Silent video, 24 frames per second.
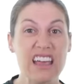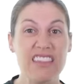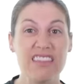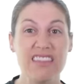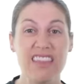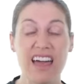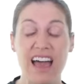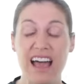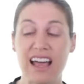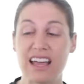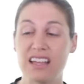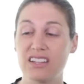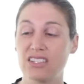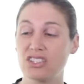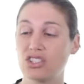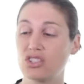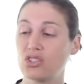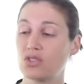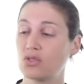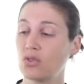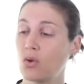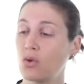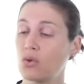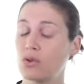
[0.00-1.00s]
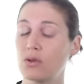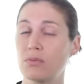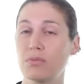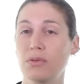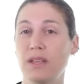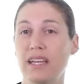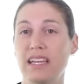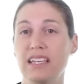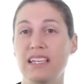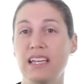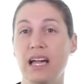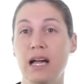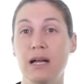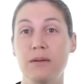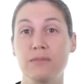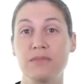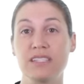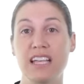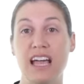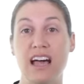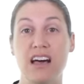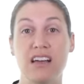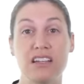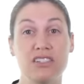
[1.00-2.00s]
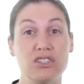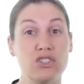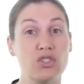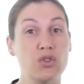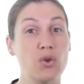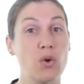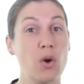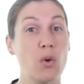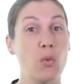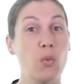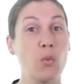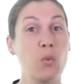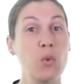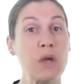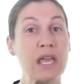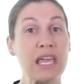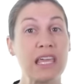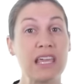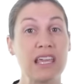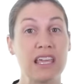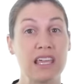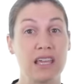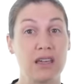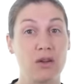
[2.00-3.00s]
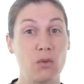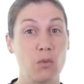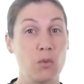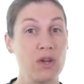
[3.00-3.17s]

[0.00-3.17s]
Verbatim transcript: that shoulder blade comes out into a winging,